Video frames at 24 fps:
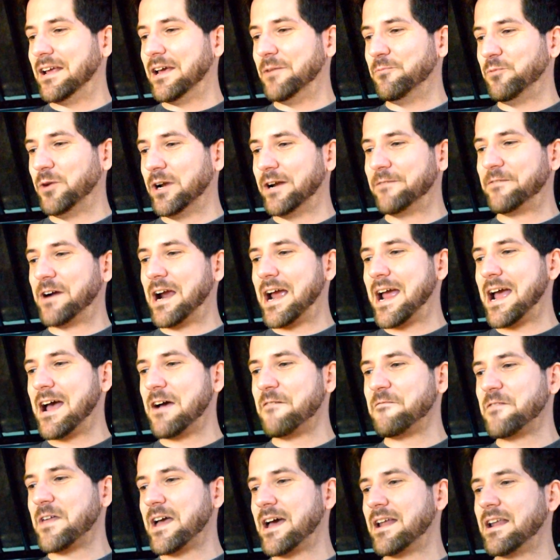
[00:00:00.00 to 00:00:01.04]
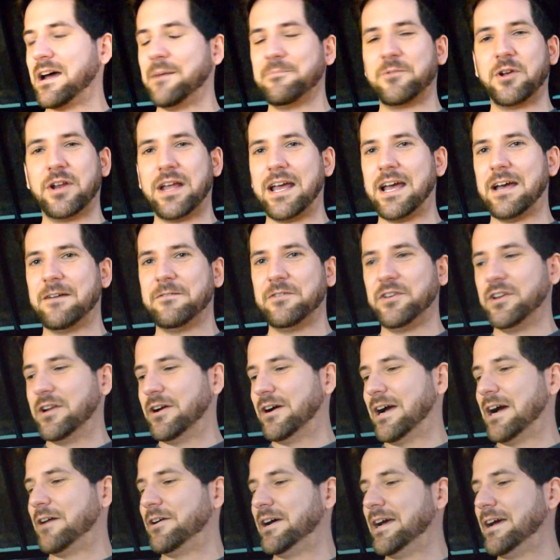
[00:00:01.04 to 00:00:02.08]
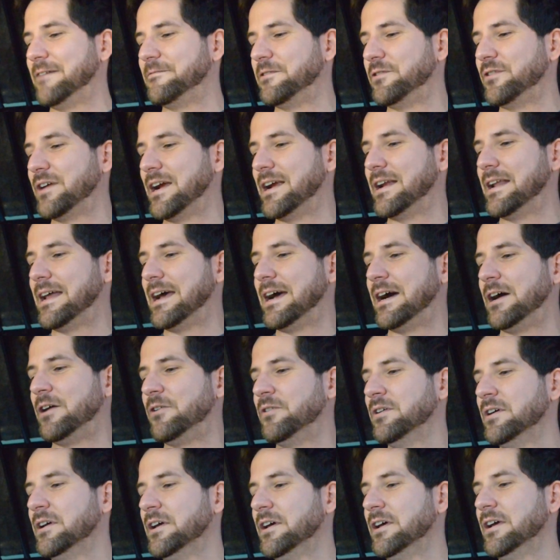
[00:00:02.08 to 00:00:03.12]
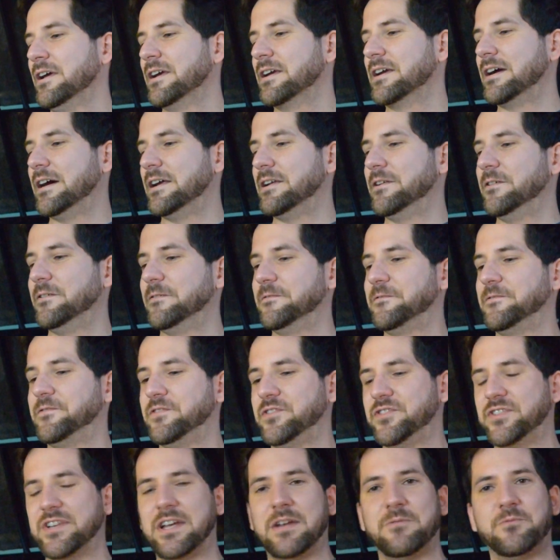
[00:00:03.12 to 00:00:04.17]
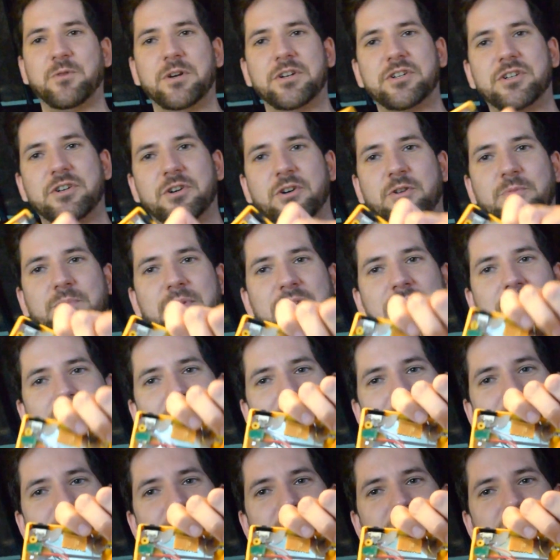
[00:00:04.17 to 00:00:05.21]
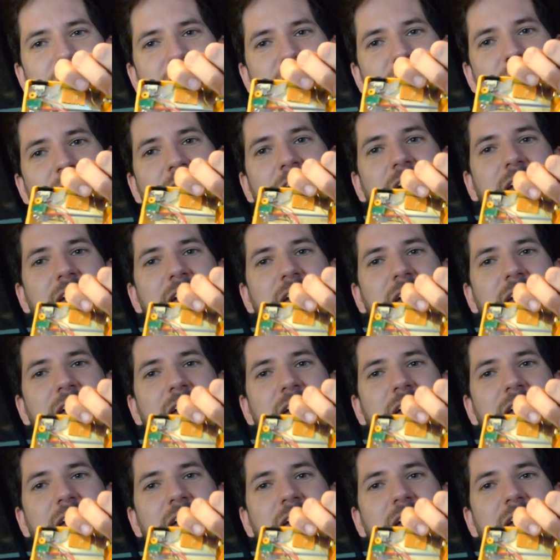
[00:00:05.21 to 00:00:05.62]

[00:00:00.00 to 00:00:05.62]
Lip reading: And whenever I have that, I'm going to have, how I have it right now, kind of sandwiched open like this.